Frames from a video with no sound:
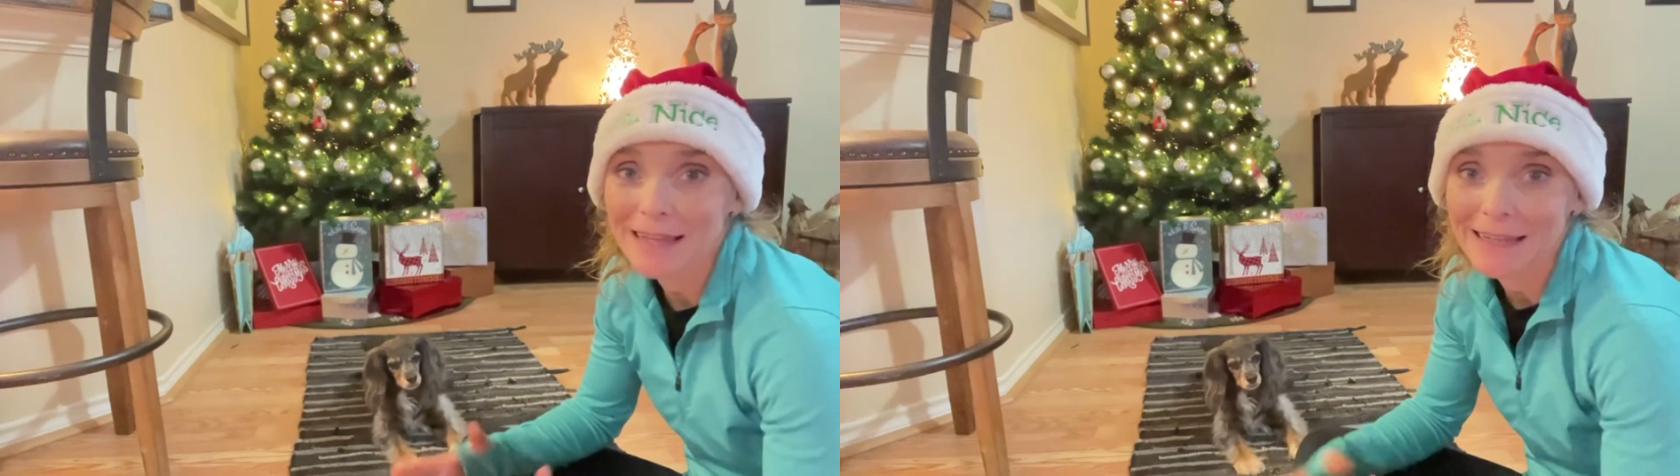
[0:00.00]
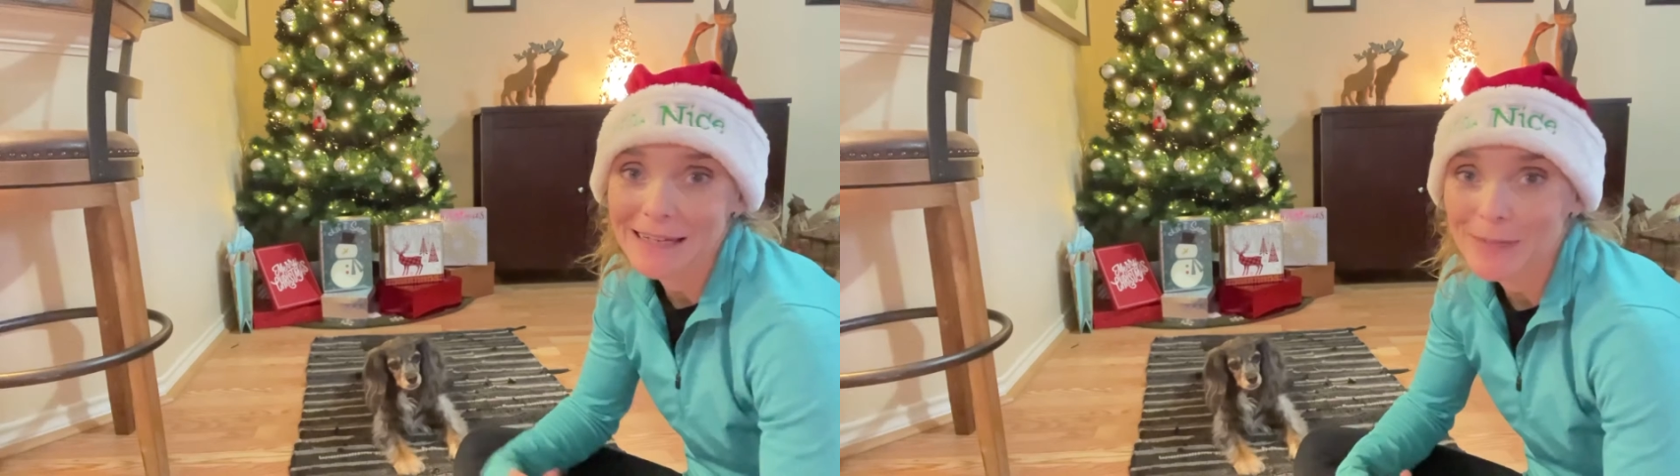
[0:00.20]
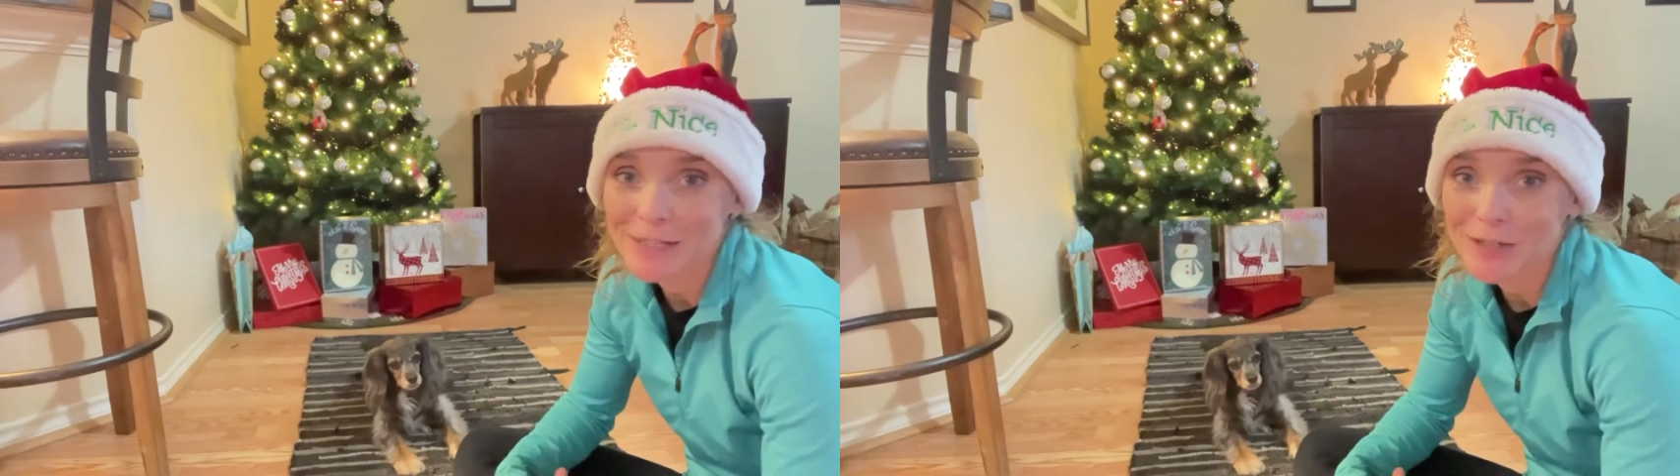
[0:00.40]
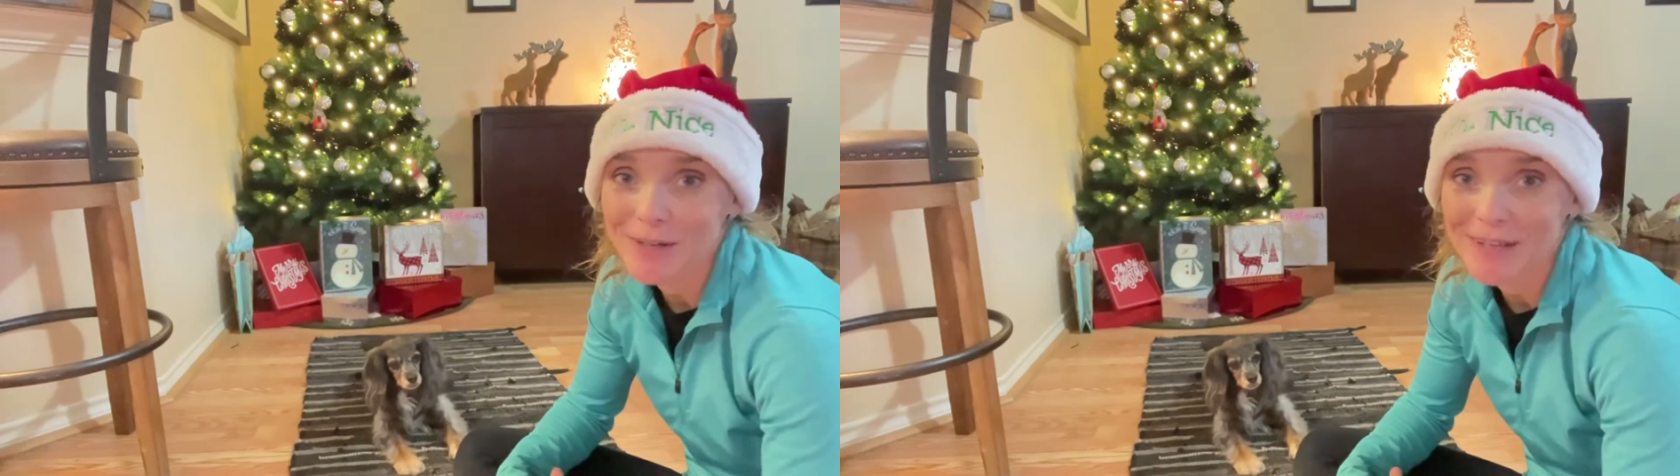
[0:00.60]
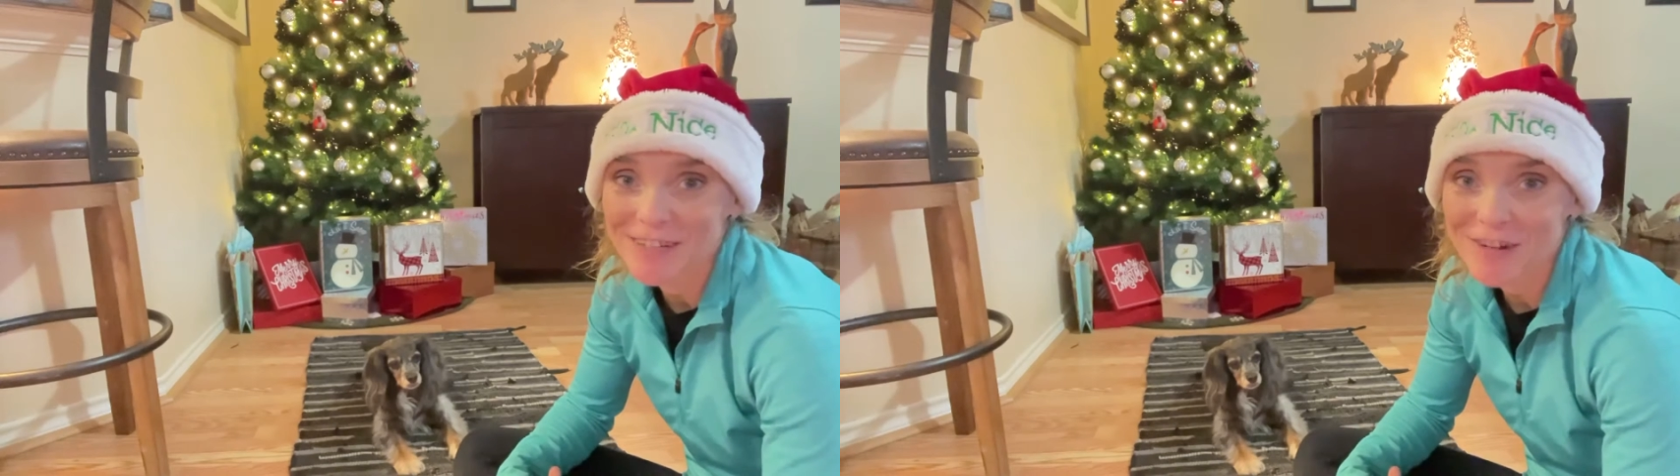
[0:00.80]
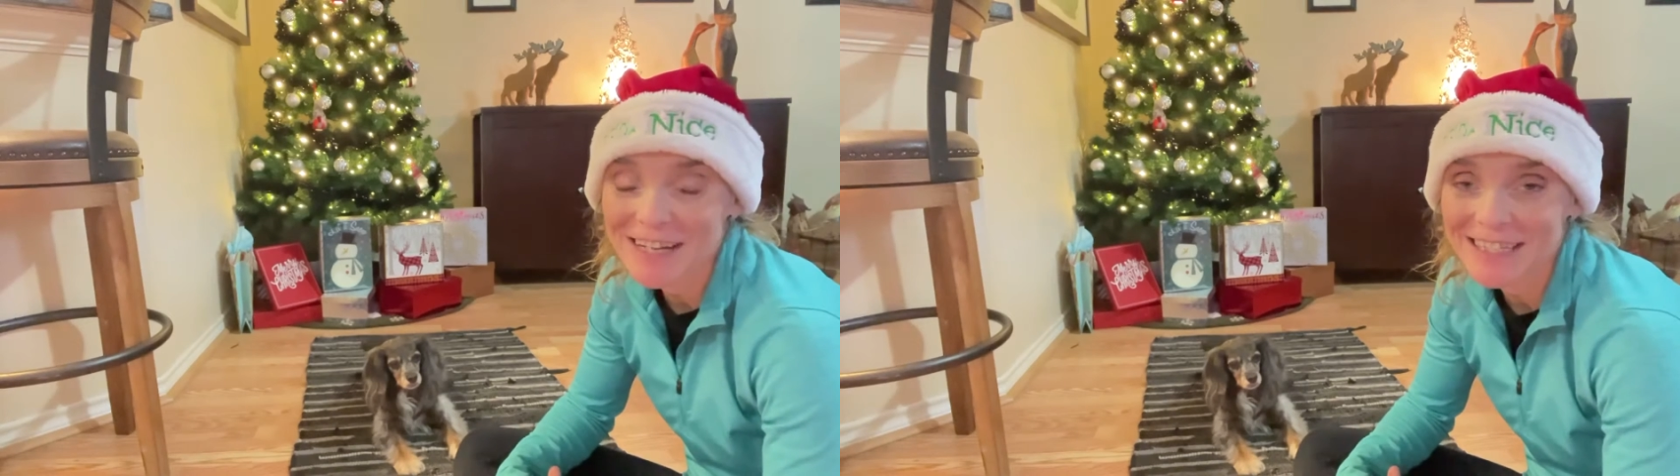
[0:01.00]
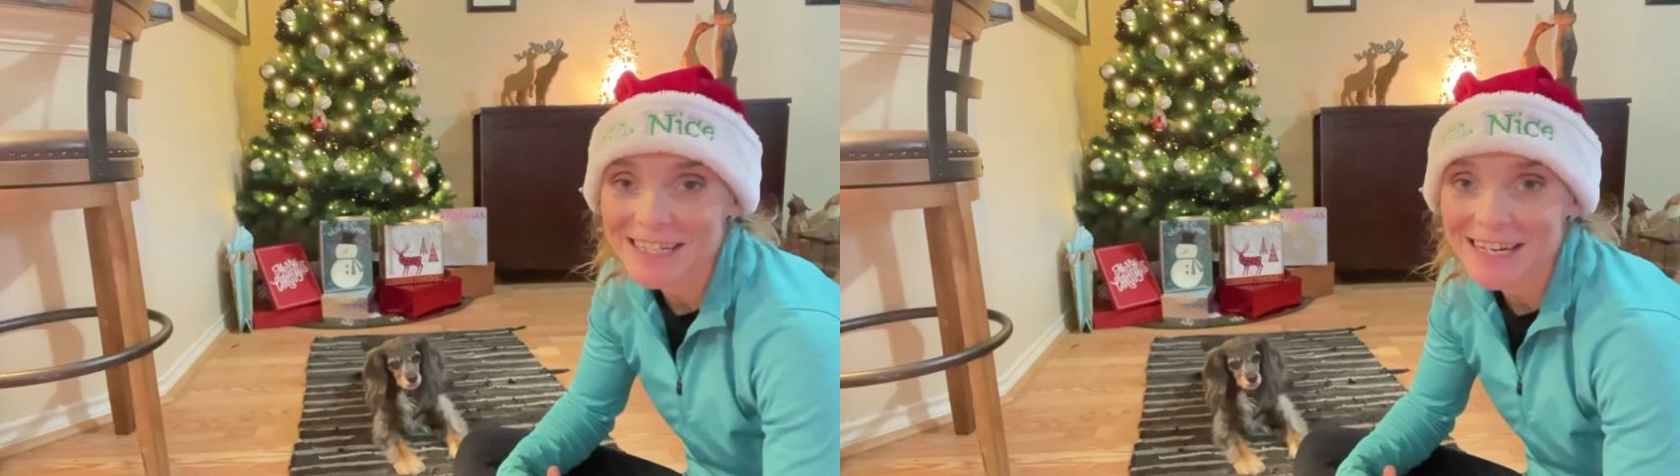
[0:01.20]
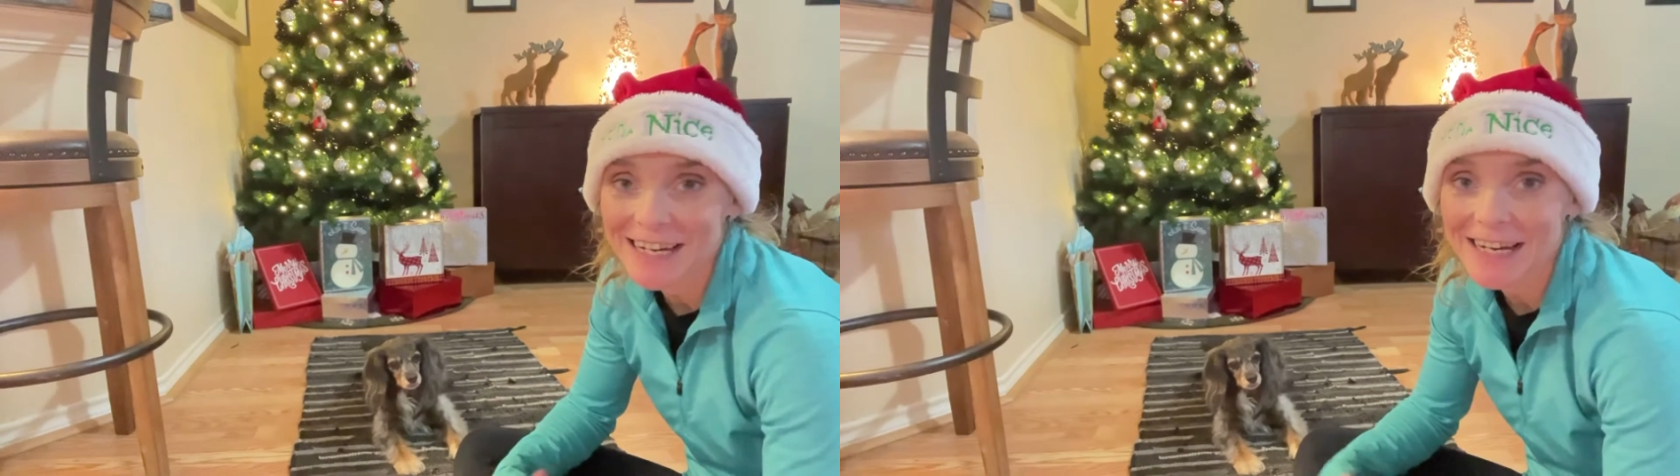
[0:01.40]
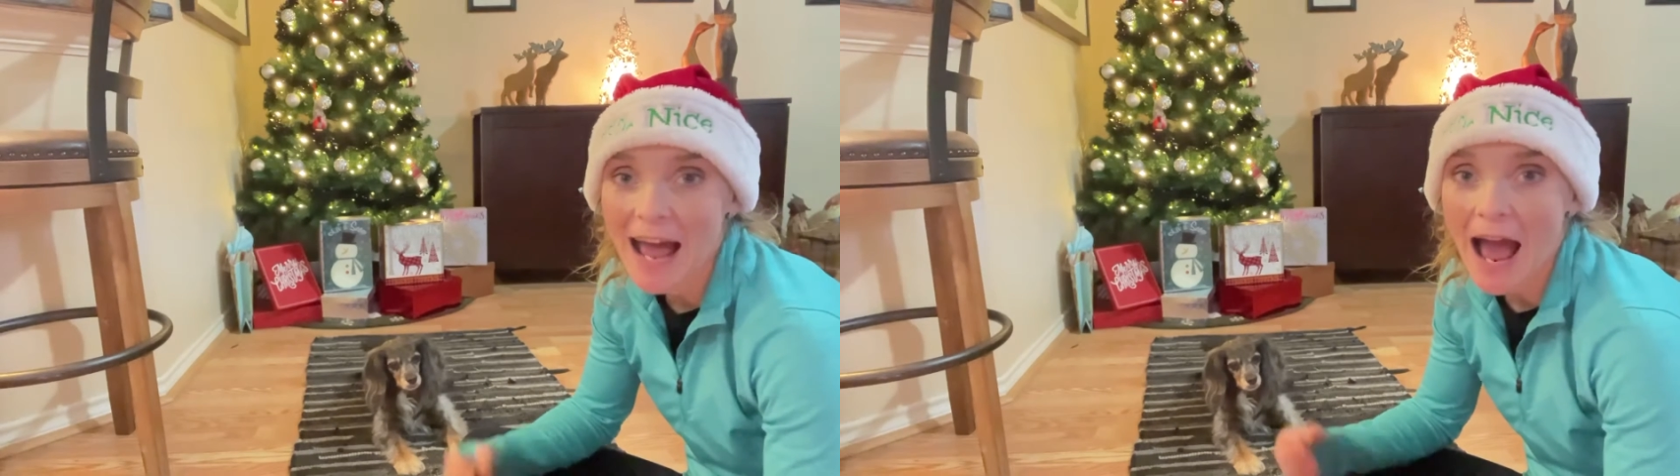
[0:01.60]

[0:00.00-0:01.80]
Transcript: little bit too interested in it,